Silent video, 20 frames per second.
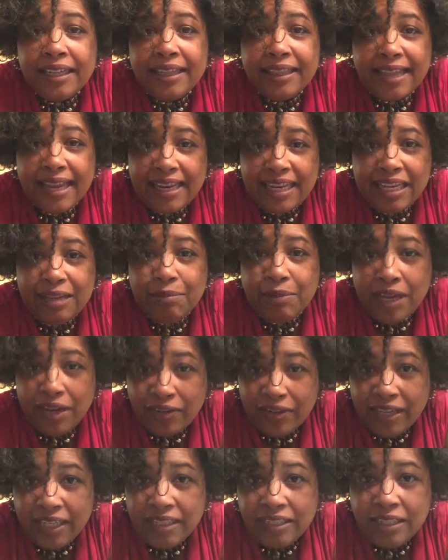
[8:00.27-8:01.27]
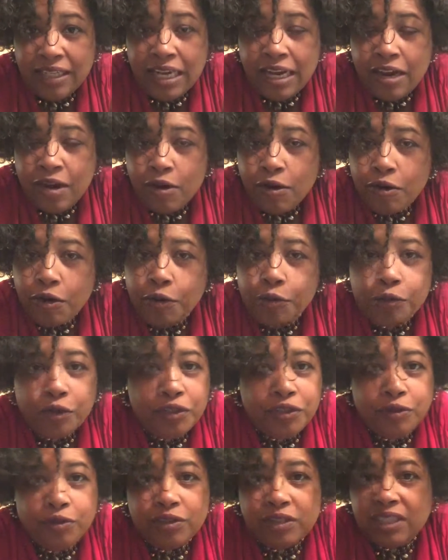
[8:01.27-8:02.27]
that he marries, or will
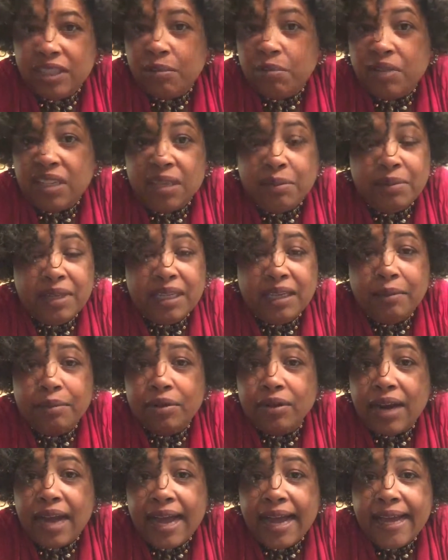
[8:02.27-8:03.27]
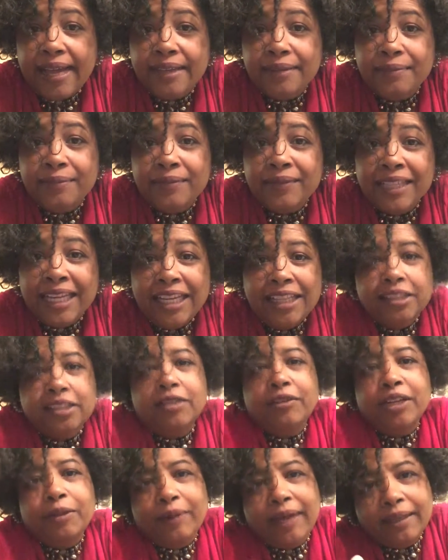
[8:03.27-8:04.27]
you simply be a bride?
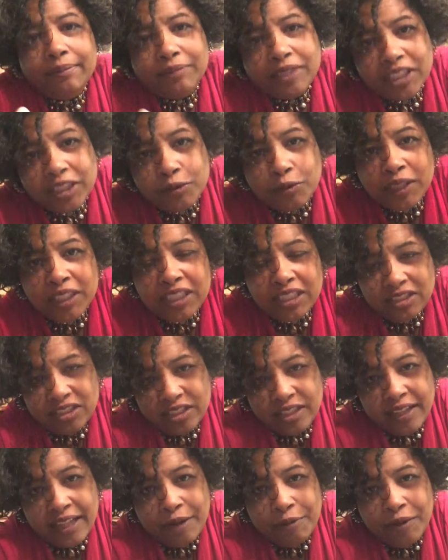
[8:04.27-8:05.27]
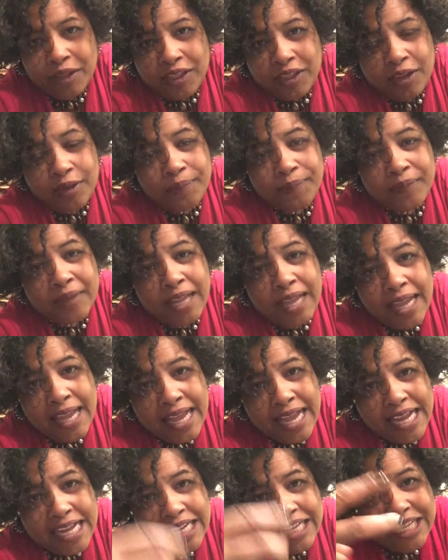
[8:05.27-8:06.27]
So anyway, just wanted to share that with you.
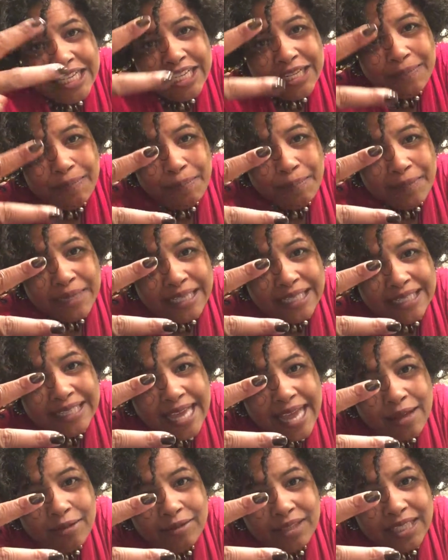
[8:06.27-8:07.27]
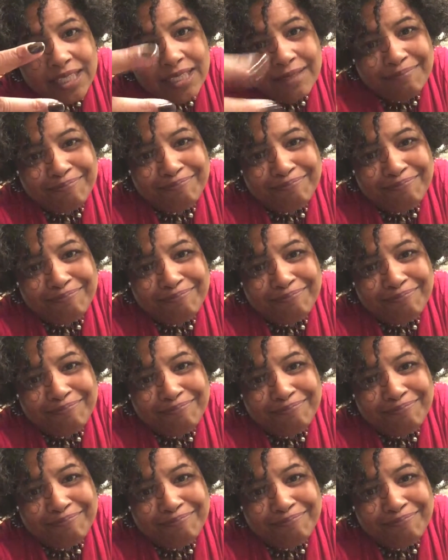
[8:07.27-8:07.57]
Peace out.